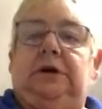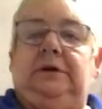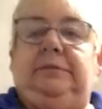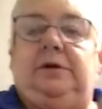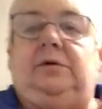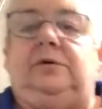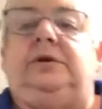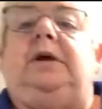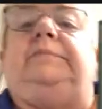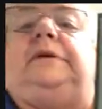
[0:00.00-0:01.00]
I'm going to
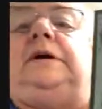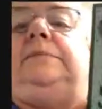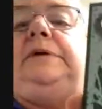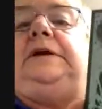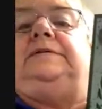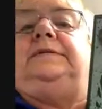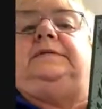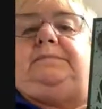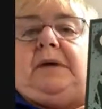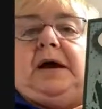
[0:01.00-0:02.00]
hold it up there
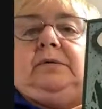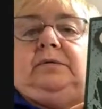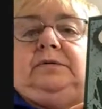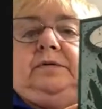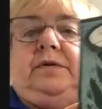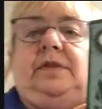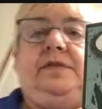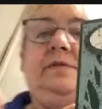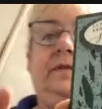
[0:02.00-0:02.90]
because it's backwards on